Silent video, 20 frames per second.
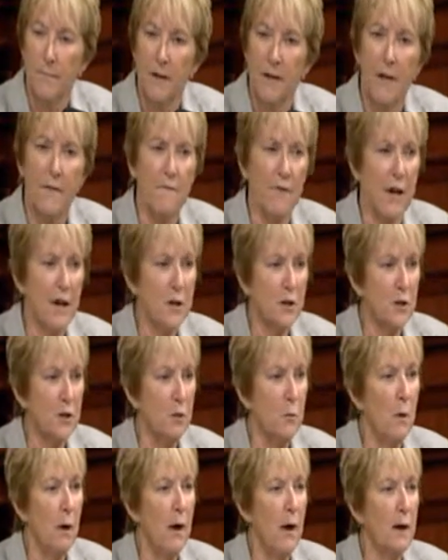
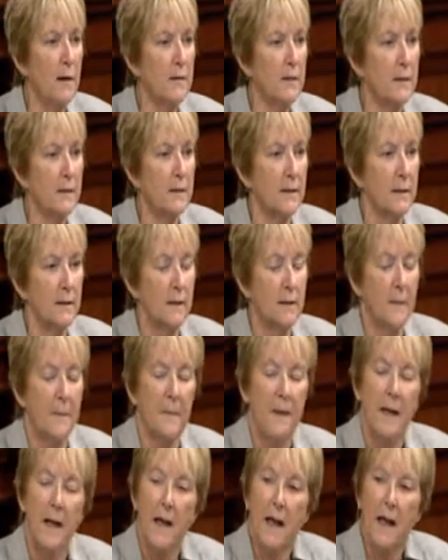conventional wells,
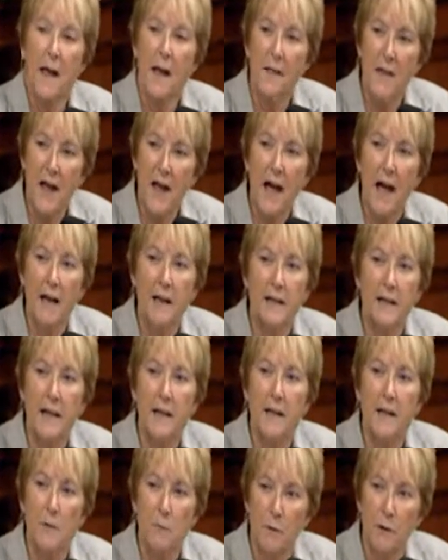and the
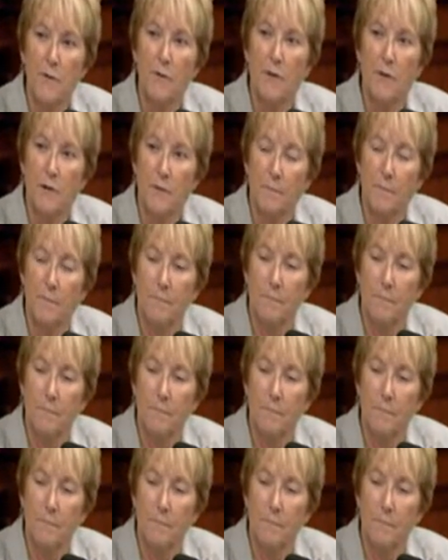Allegheny River.